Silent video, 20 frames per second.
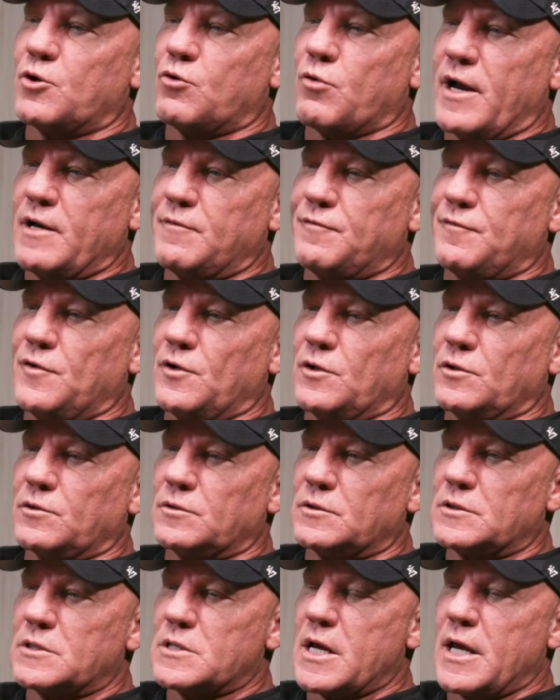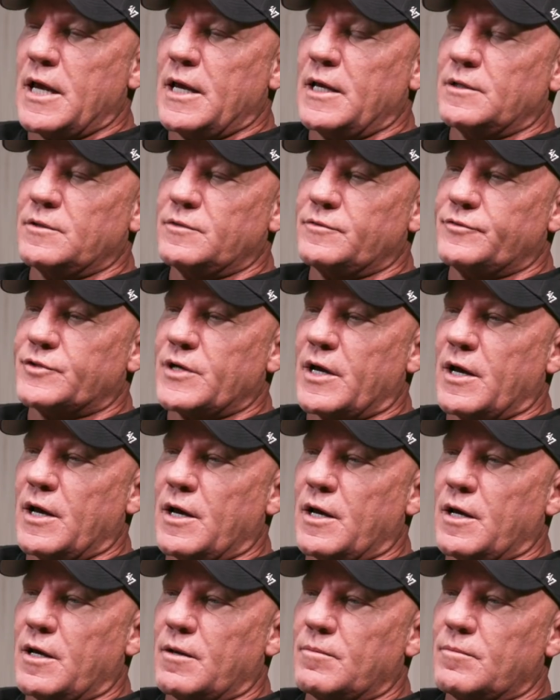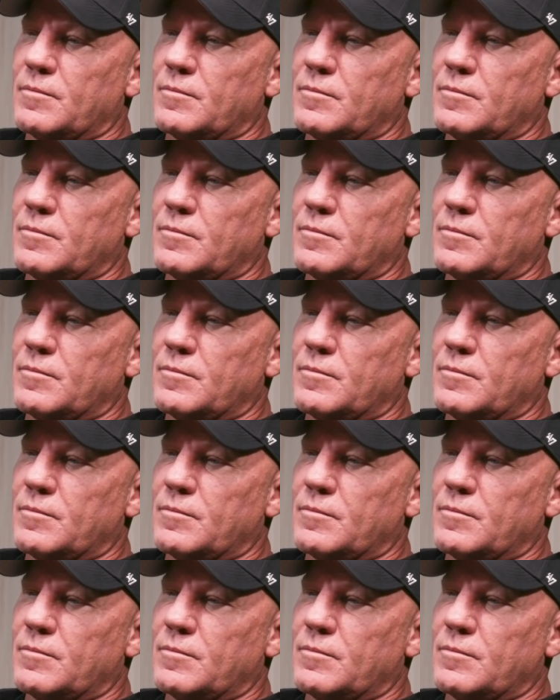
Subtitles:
grateful and, a